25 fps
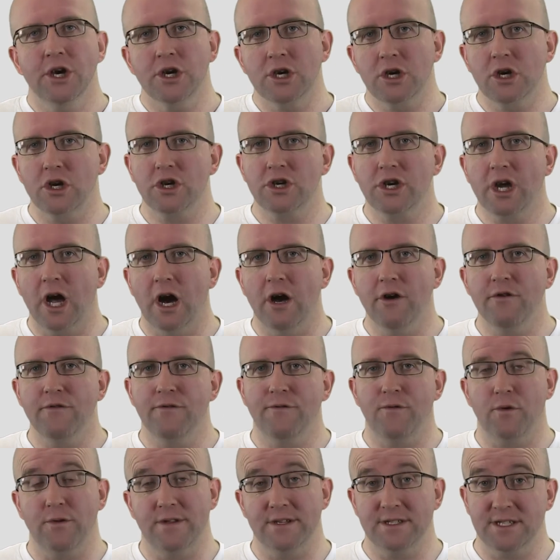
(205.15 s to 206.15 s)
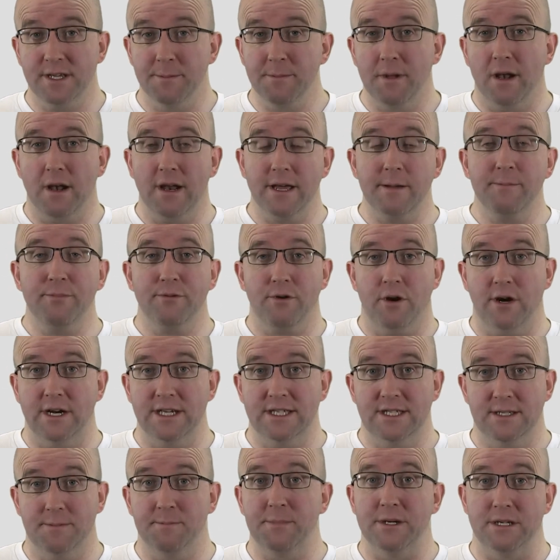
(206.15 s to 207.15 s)
You could go for the similarly
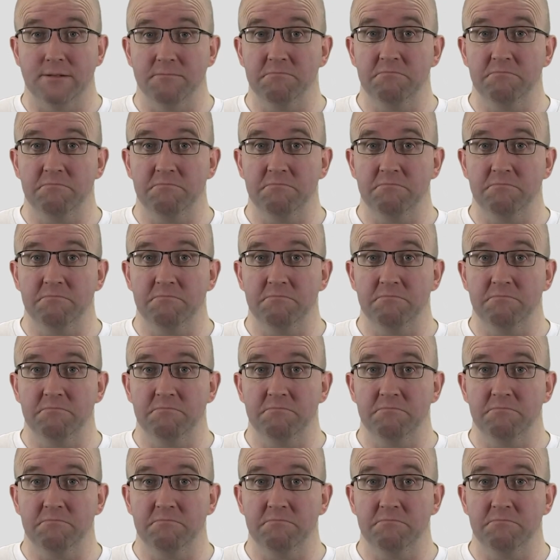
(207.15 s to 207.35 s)
priced but